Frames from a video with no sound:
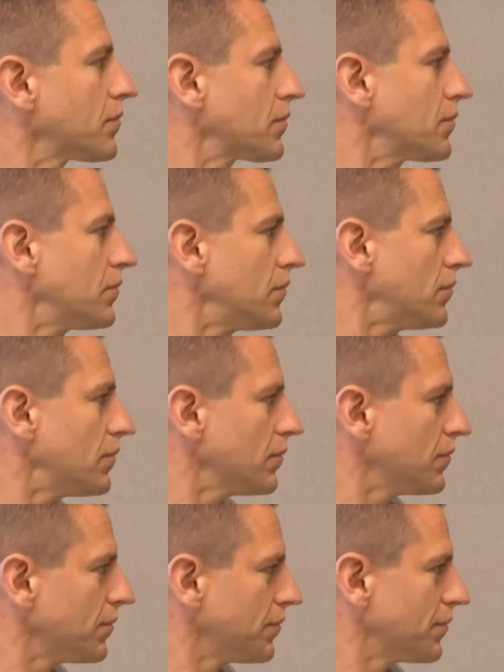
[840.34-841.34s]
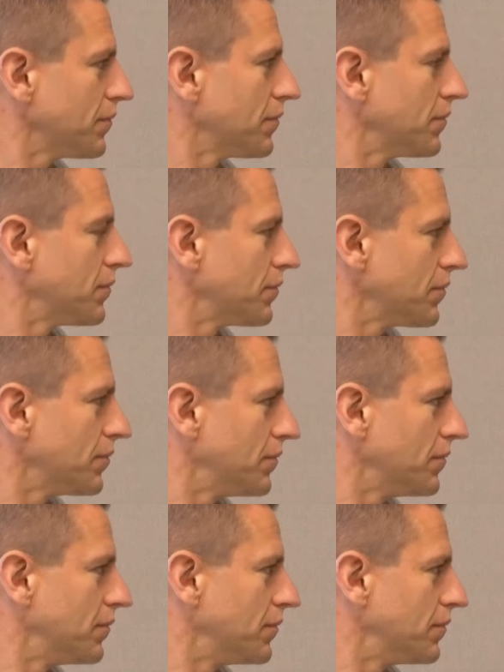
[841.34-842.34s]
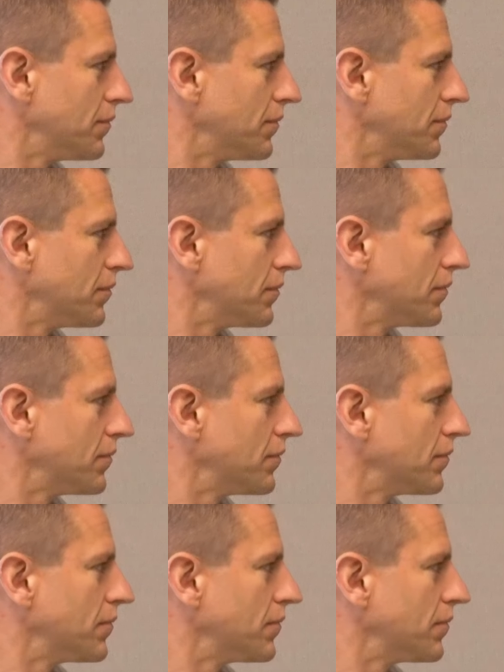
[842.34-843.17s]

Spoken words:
(silent)